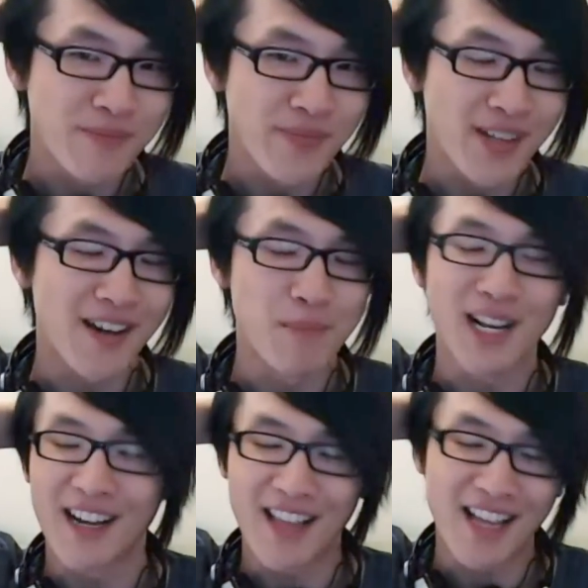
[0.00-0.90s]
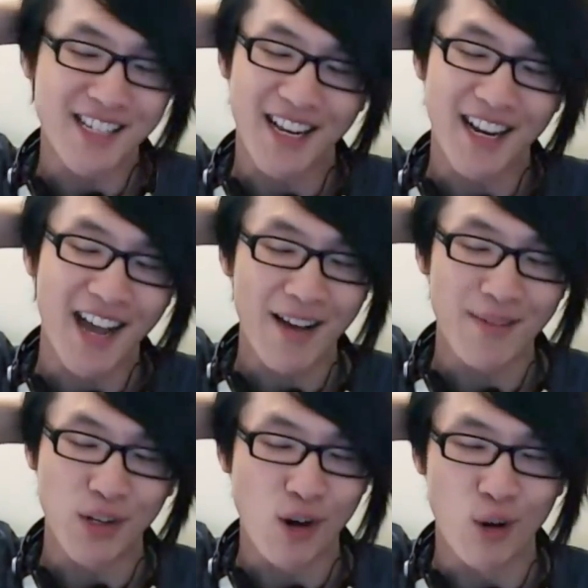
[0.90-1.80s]
Um, but that said, I
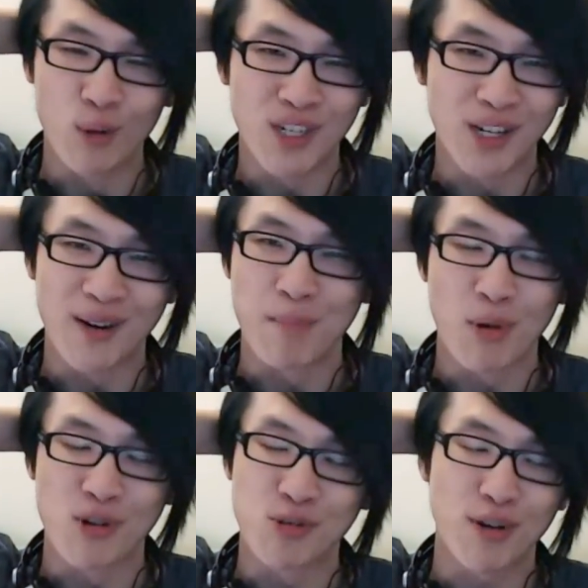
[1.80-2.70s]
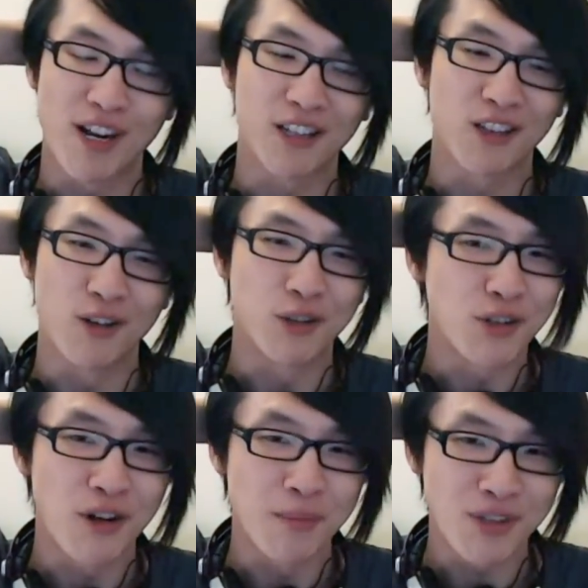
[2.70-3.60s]
haven't owned a Bose product
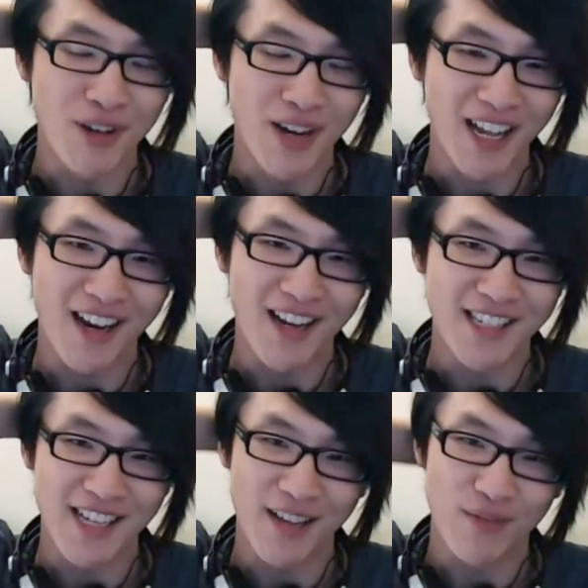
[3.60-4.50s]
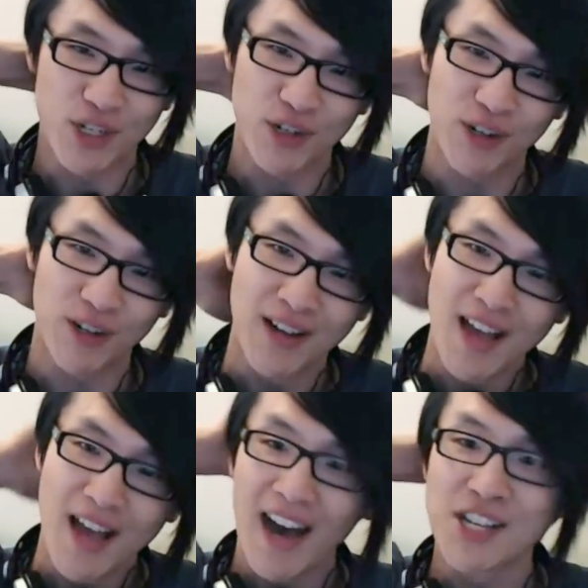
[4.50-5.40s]
long-term, so I can't say for sure.
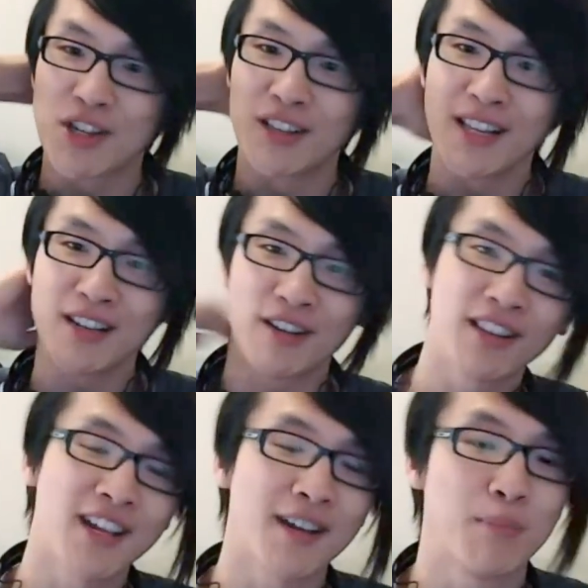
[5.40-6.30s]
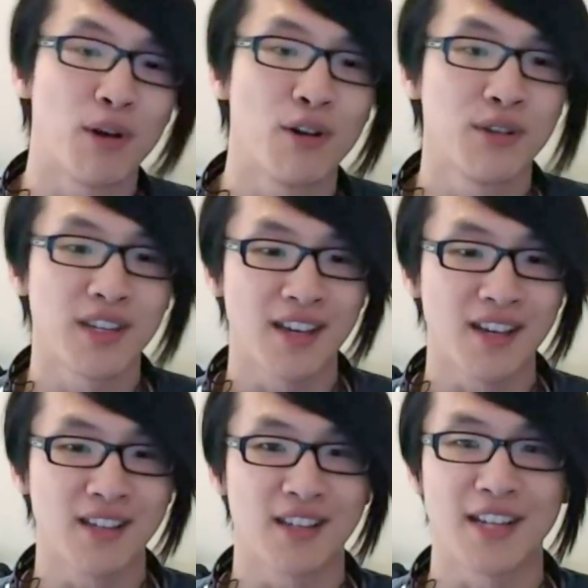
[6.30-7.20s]
I certainly don't think Bose
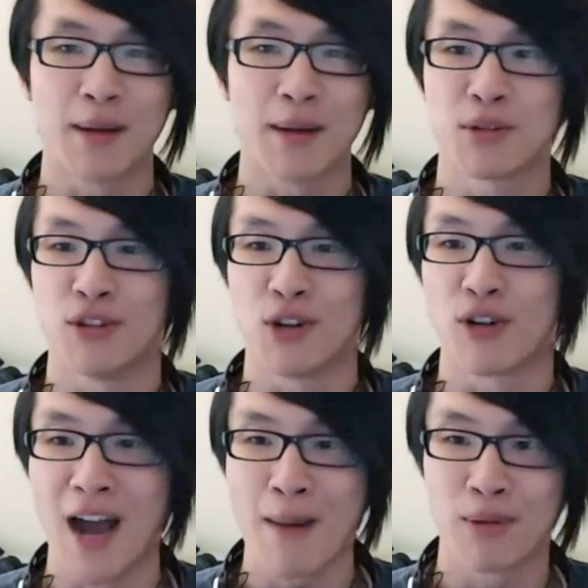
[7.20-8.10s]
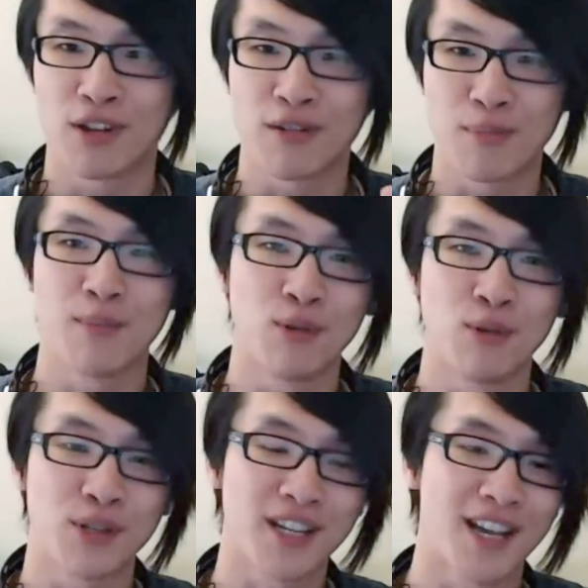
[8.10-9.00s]
is just absolute crap. A lot of
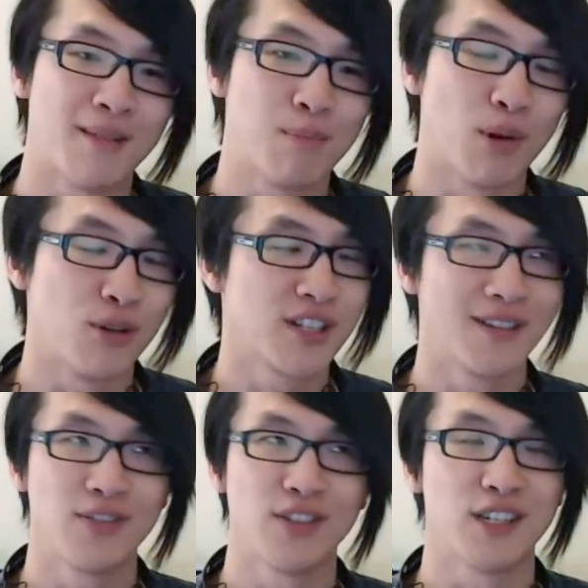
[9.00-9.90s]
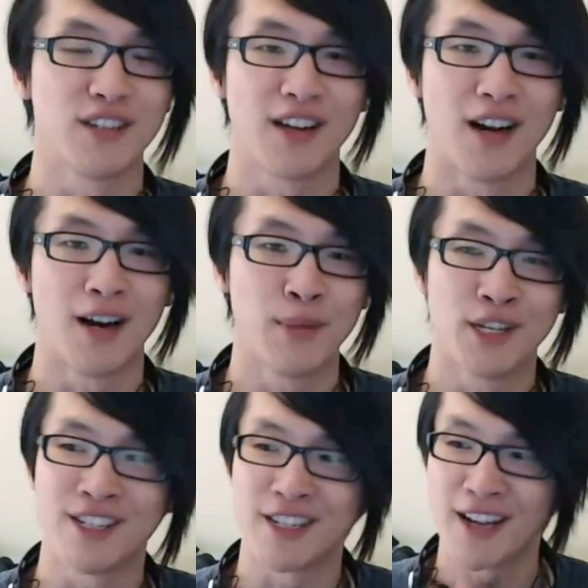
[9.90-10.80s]
people say that Bose stuff is just
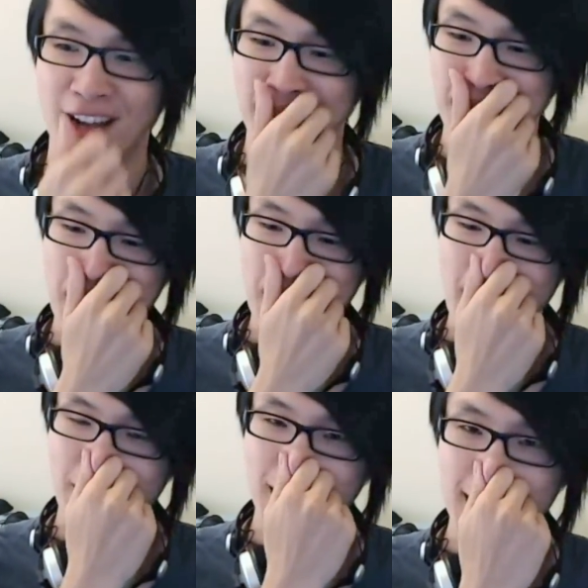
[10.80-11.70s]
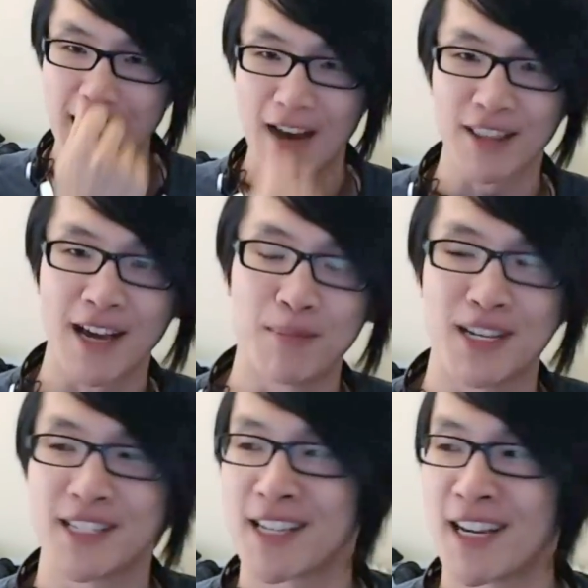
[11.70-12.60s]
garbage, and I really doubt that
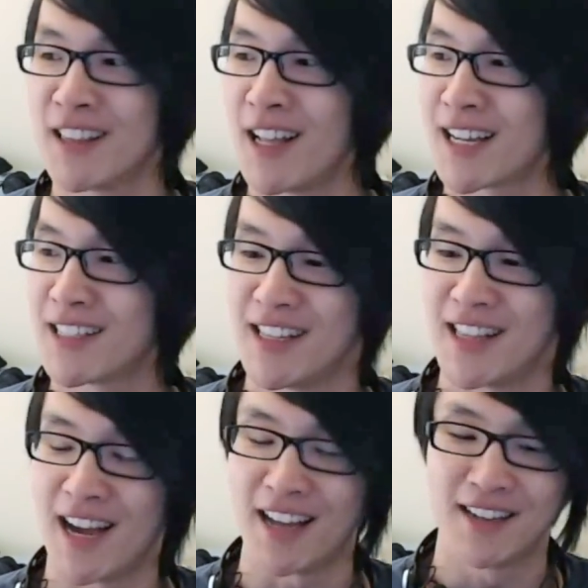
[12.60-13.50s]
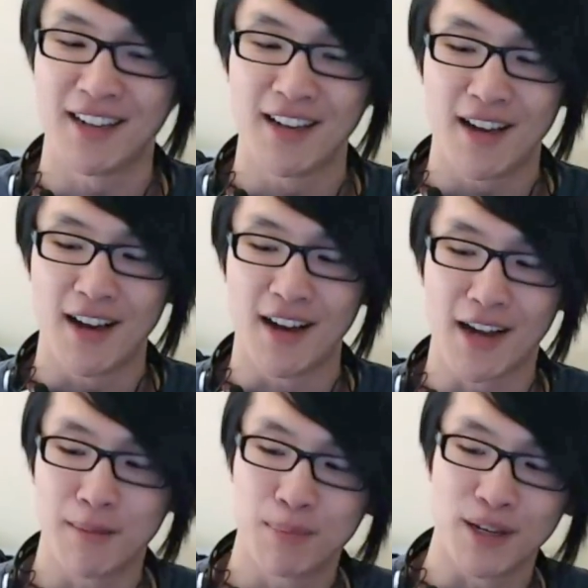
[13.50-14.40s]
because it's unlikely that a
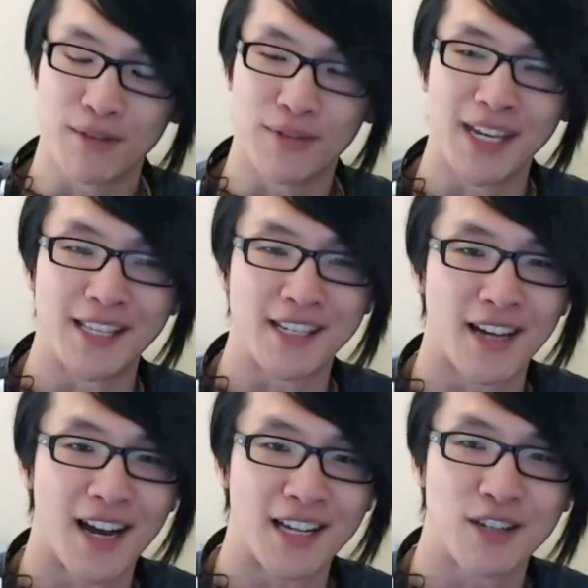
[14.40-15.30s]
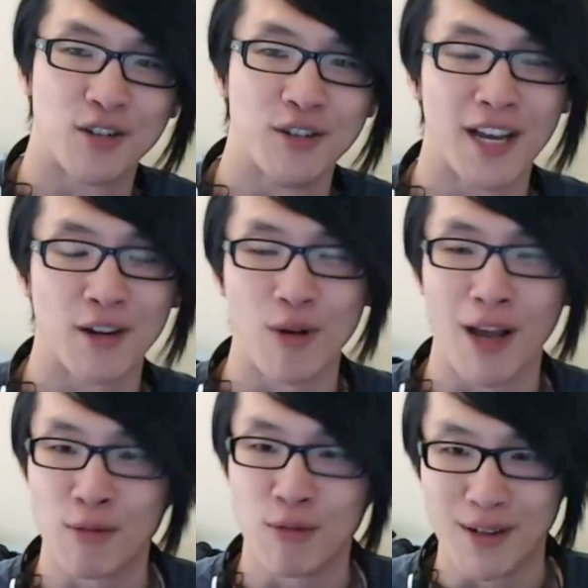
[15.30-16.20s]
company of its size could get
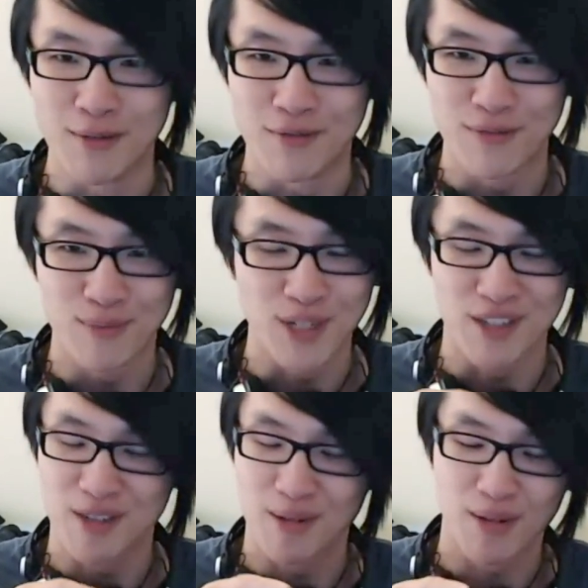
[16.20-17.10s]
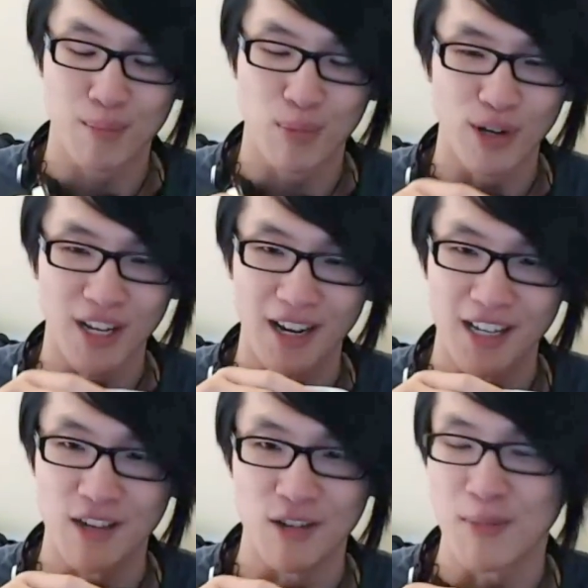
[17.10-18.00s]
away with just putting
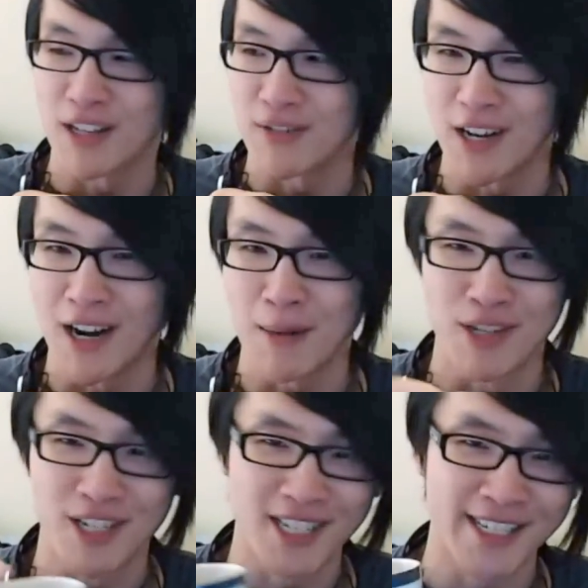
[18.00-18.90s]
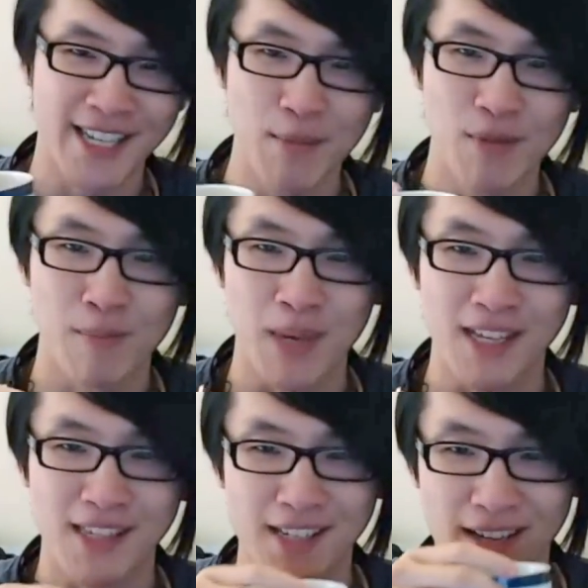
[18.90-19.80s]
out huge amounts of garbage. It's the same with
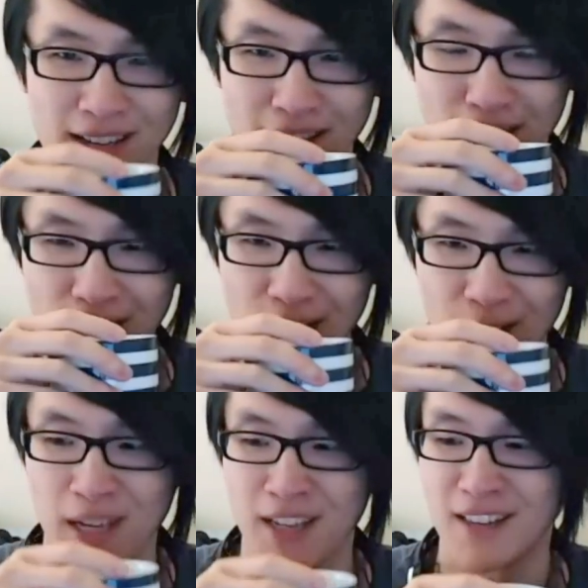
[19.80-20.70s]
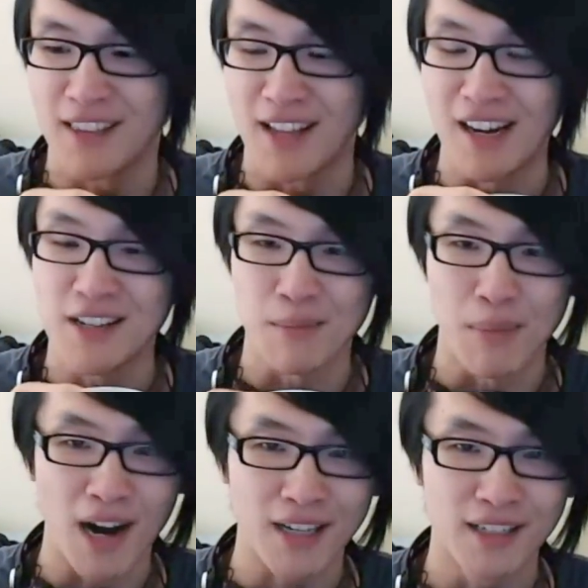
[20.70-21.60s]
Beats. I mean, there is a
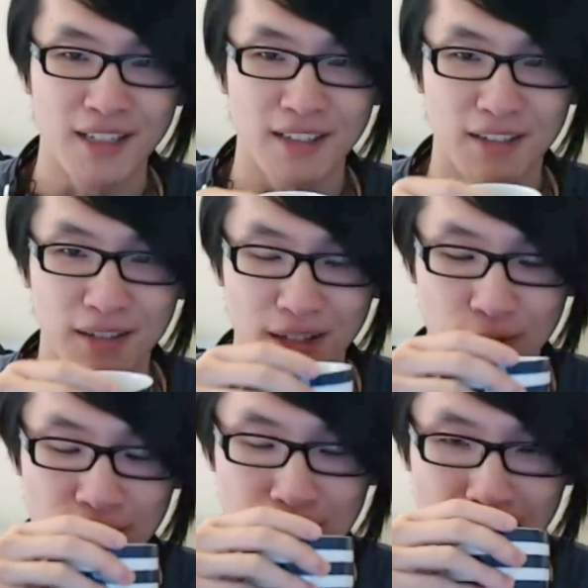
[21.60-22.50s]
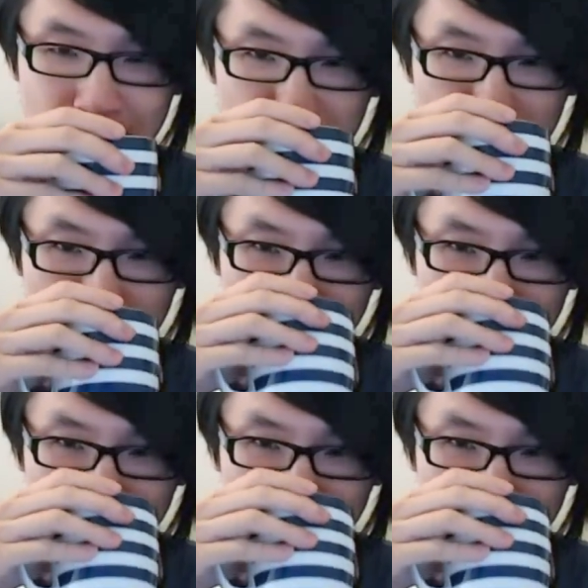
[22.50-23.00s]
market. There's always a market.